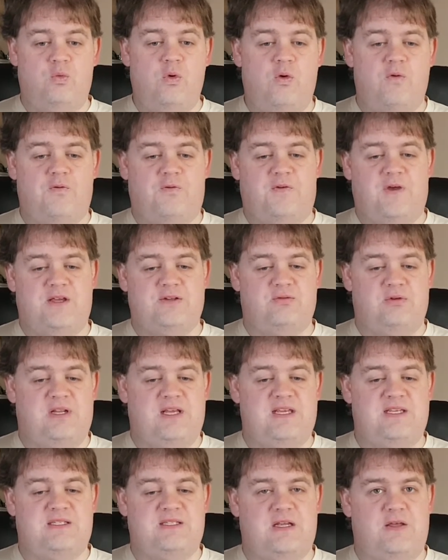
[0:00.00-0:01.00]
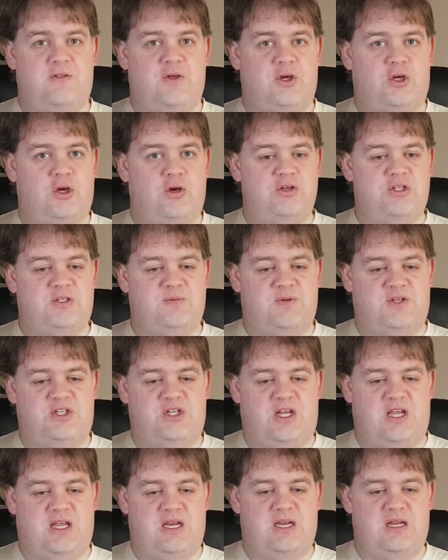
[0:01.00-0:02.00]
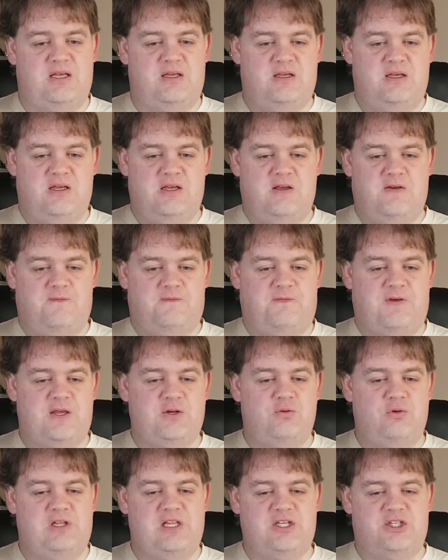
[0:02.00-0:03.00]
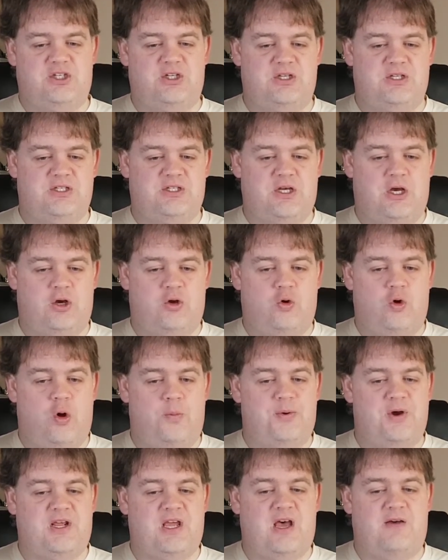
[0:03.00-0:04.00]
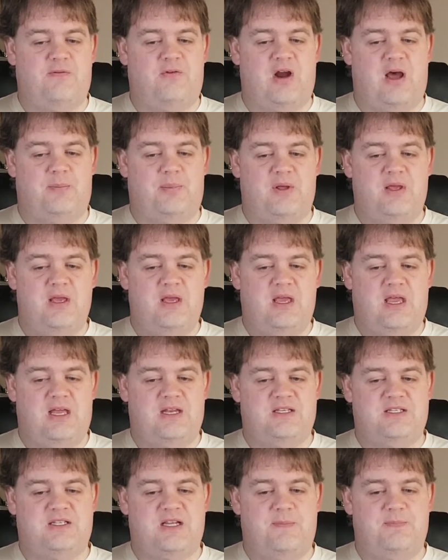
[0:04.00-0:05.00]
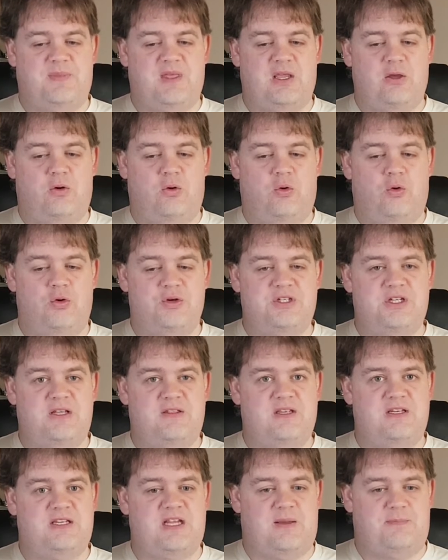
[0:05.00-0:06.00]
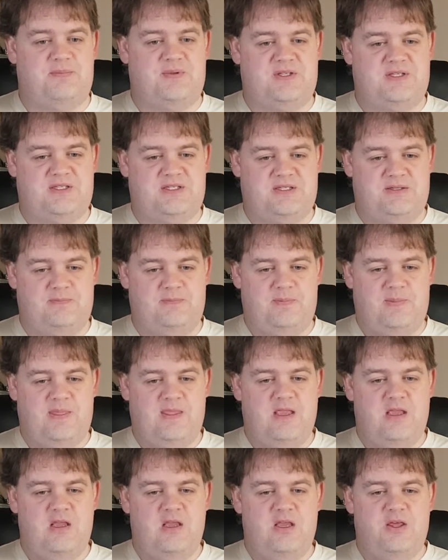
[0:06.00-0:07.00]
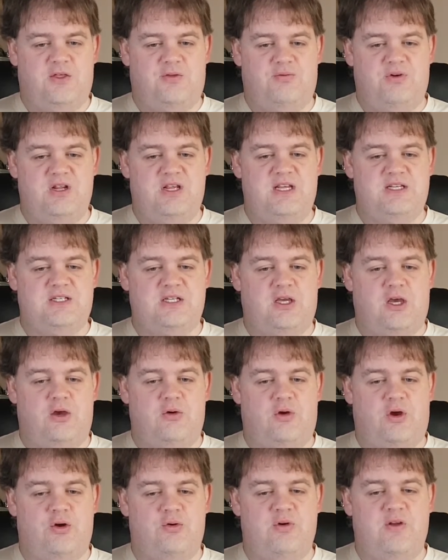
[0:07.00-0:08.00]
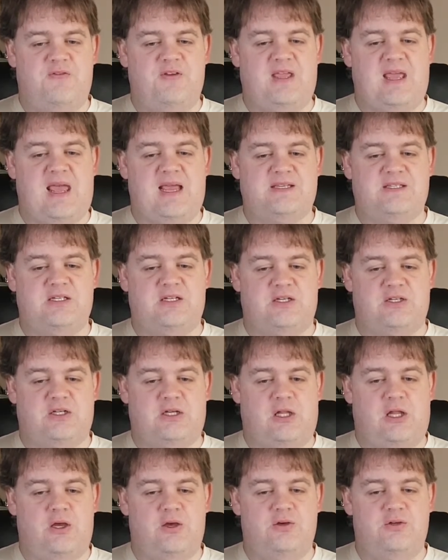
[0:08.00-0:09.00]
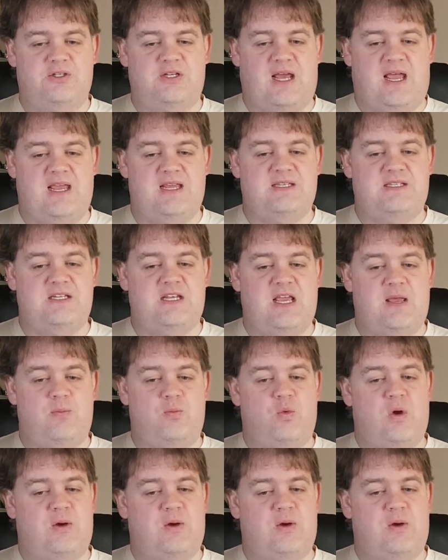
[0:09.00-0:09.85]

Wolfe has released The Ghost Machine, Fatal Glitches, a corporate cover-up, and something haunting the depths. 3 years ago, a horrific accident closed ACM